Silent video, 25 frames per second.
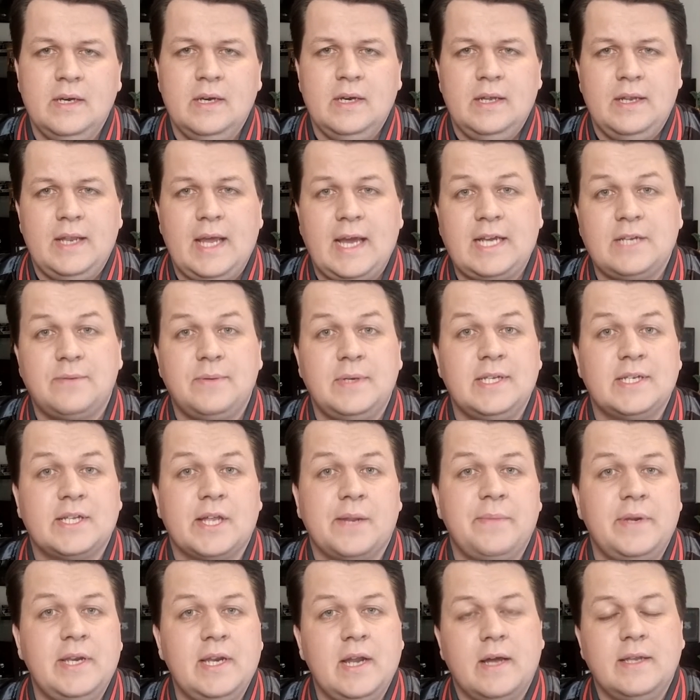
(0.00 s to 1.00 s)
Next week's going
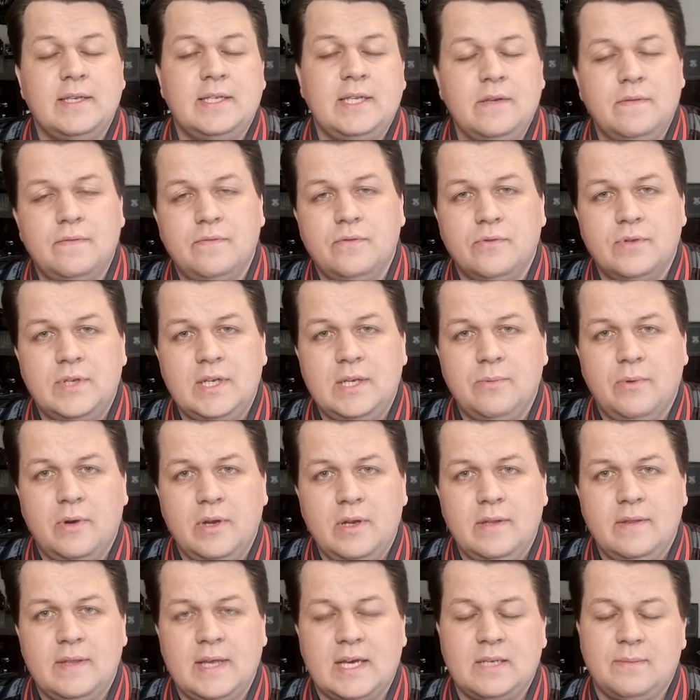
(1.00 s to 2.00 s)
to be 1941.
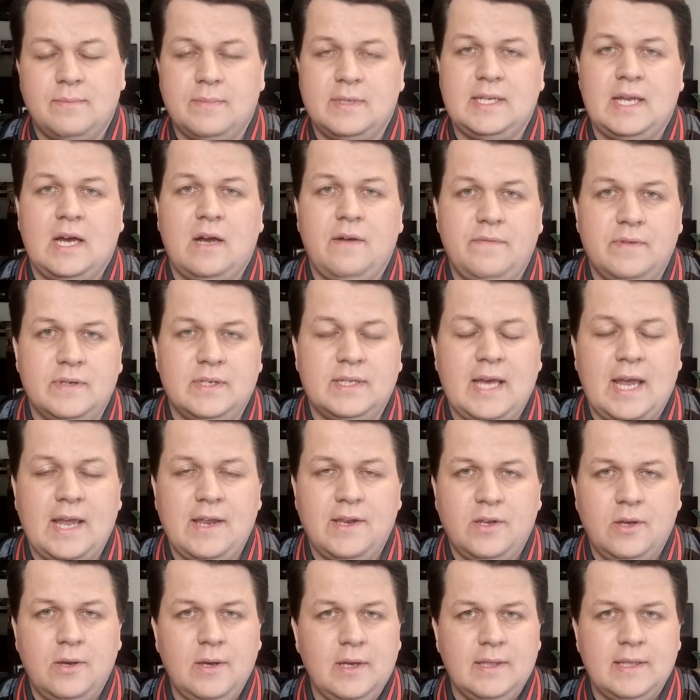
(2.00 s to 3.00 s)
That's myself and Tate
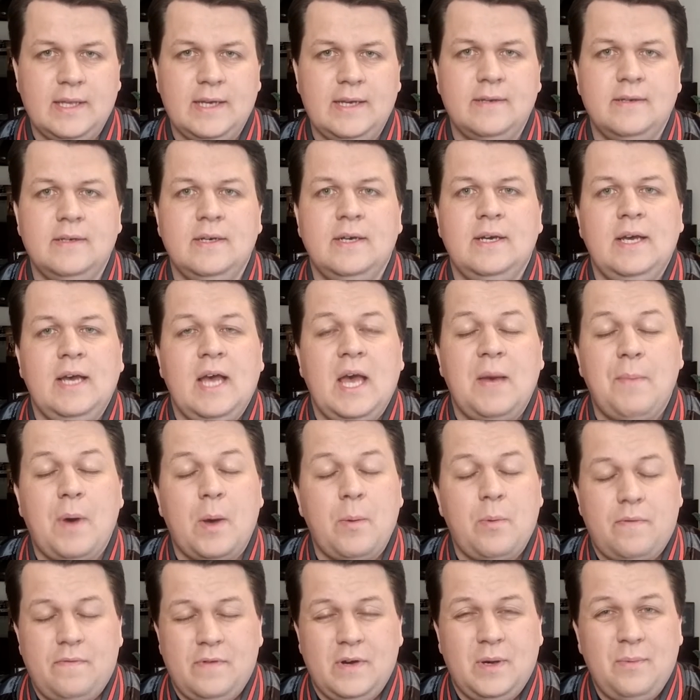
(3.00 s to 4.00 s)
doing that. It might
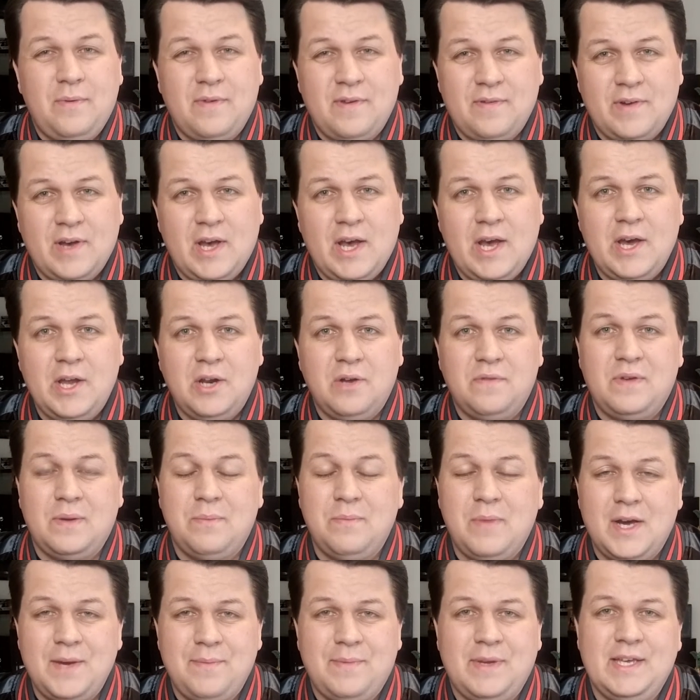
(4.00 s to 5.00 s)
be a film you've never heard of. It
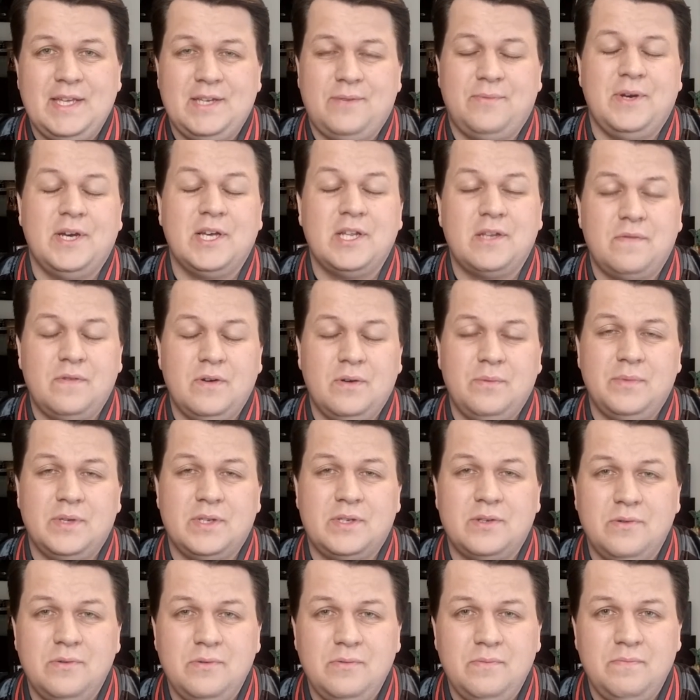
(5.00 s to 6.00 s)
might be his worst film at
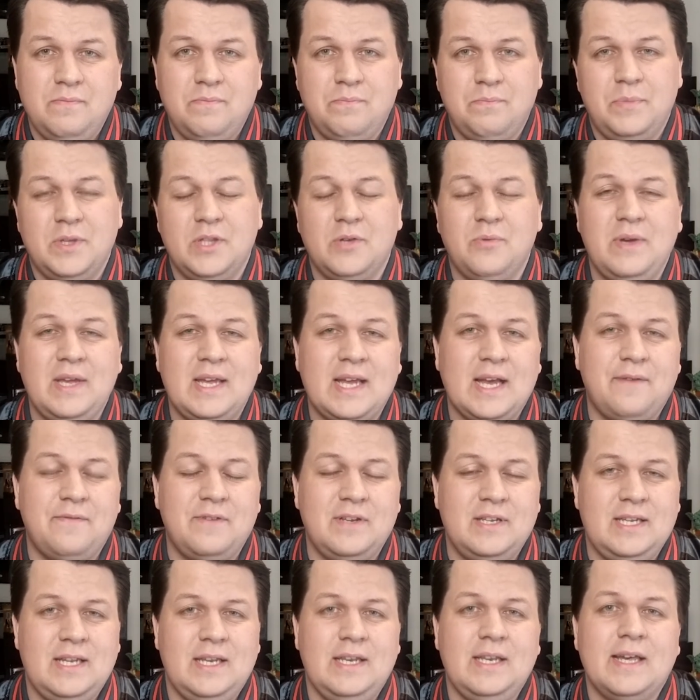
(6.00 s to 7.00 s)
all. But the week after
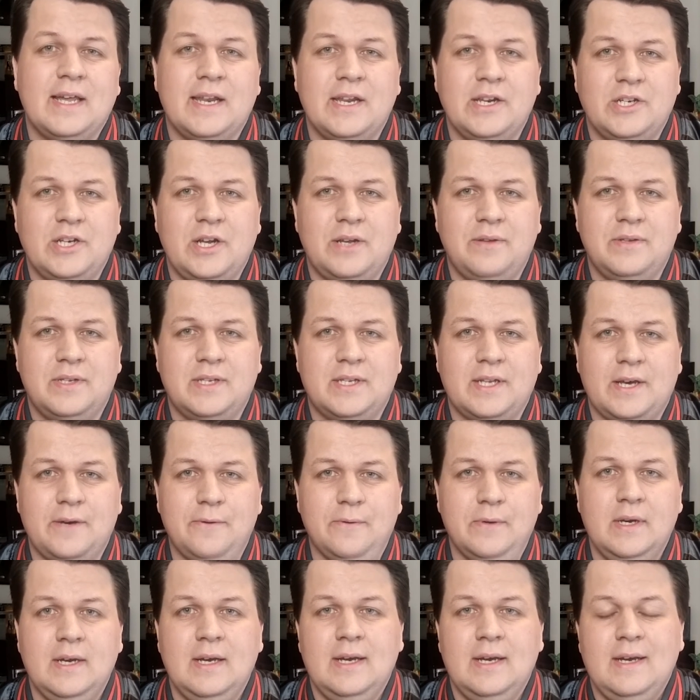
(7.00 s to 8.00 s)
is Indiana Jones. So,
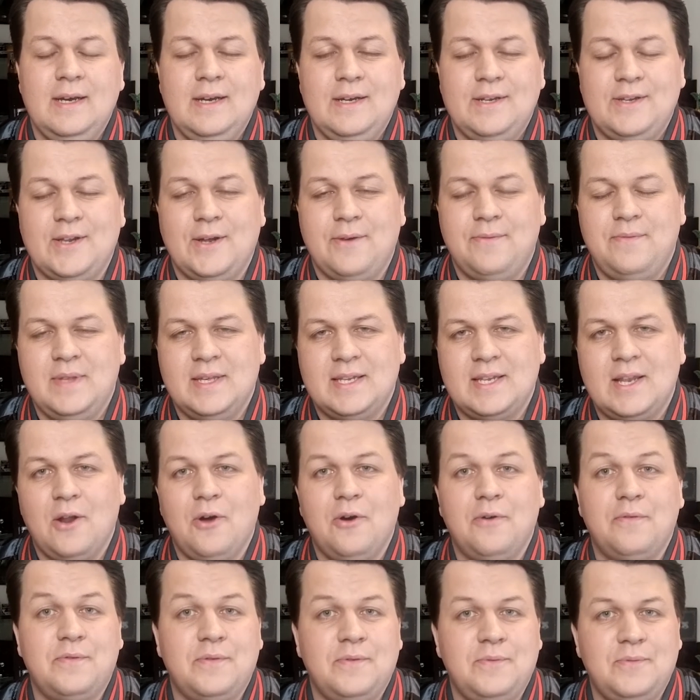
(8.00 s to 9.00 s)
yeah, there's a lot
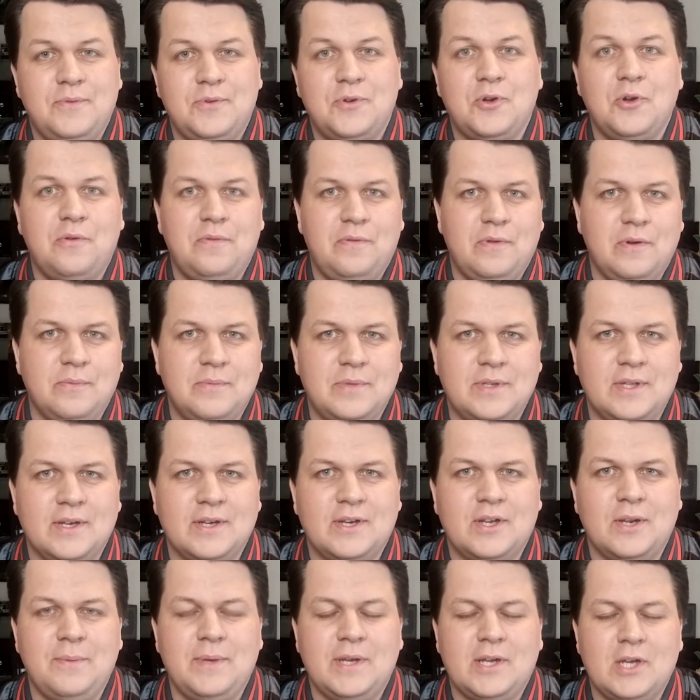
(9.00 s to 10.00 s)
of good films that are
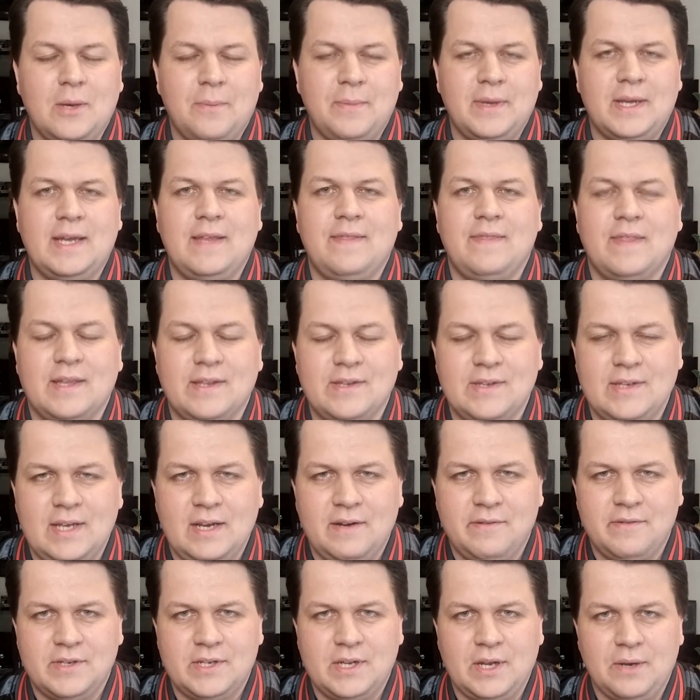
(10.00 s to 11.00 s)
going to be coming in that
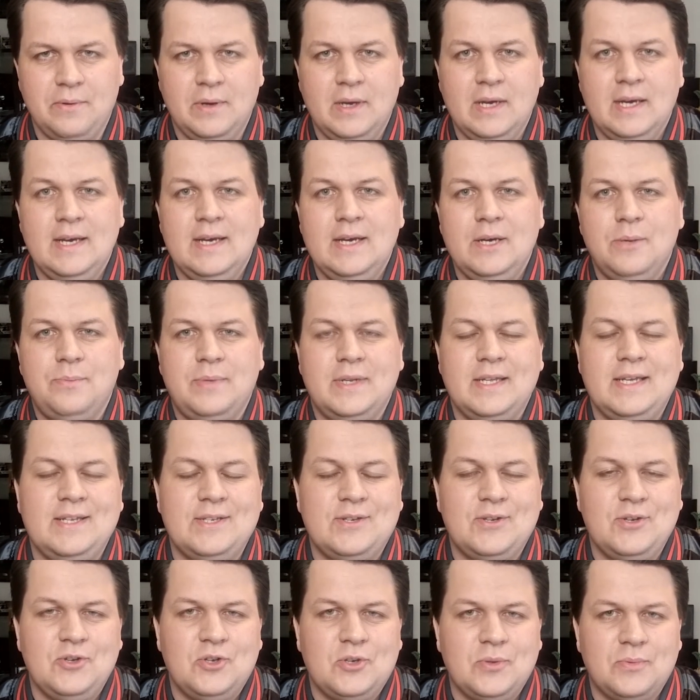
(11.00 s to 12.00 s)
series. So please
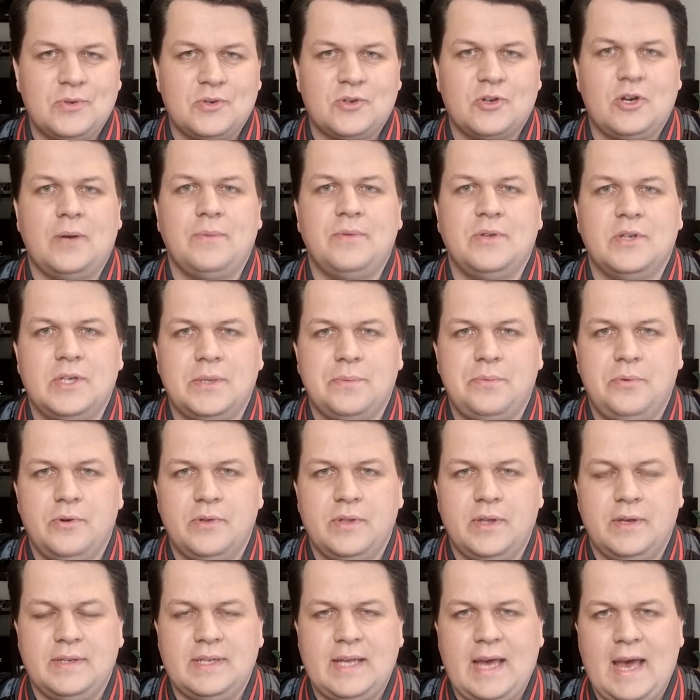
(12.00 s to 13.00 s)
do subscribe to support
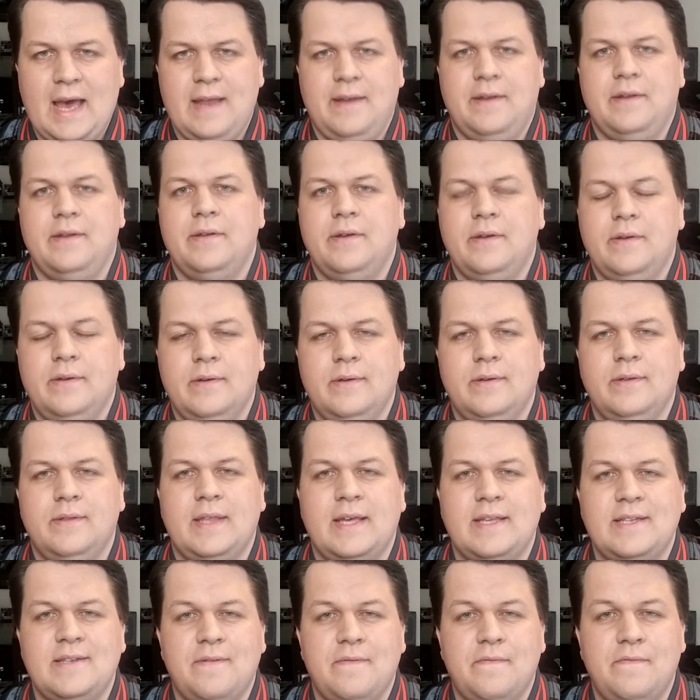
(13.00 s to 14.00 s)
those. And
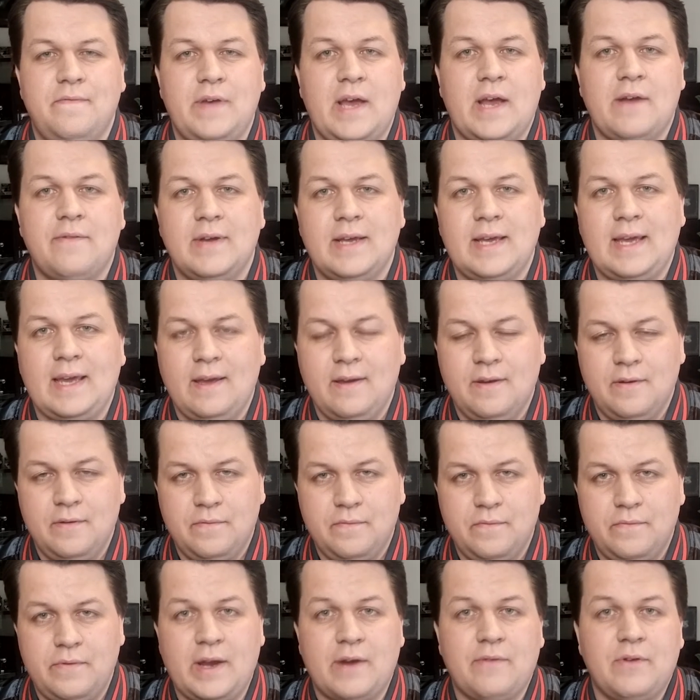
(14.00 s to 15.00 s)
there's a very,
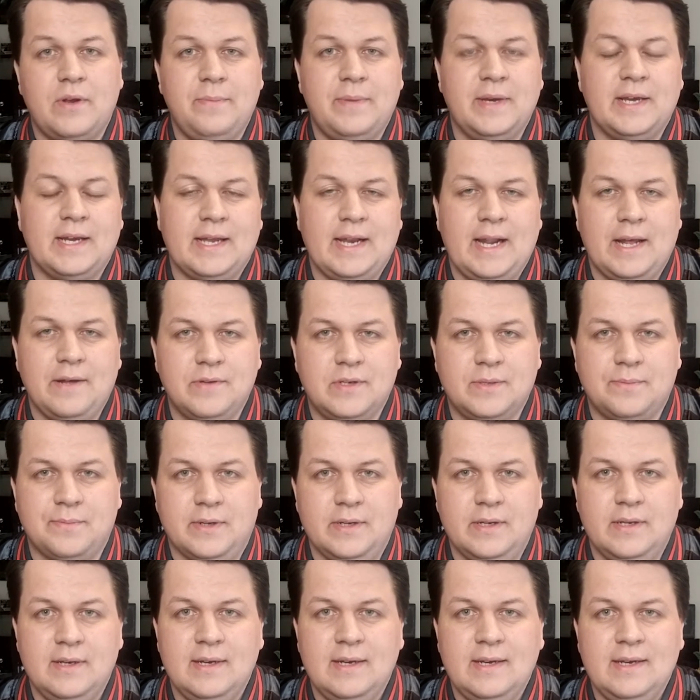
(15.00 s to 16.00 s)
very big
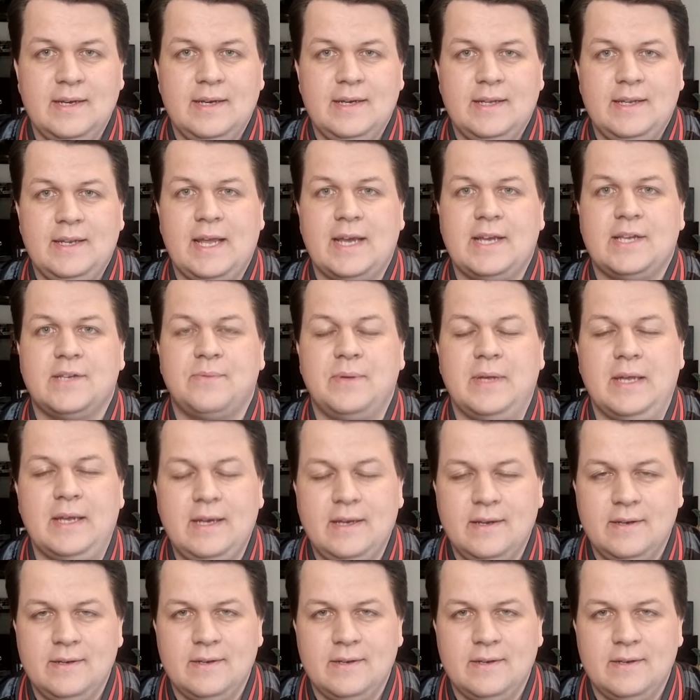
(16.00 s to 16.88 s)
announcement next week.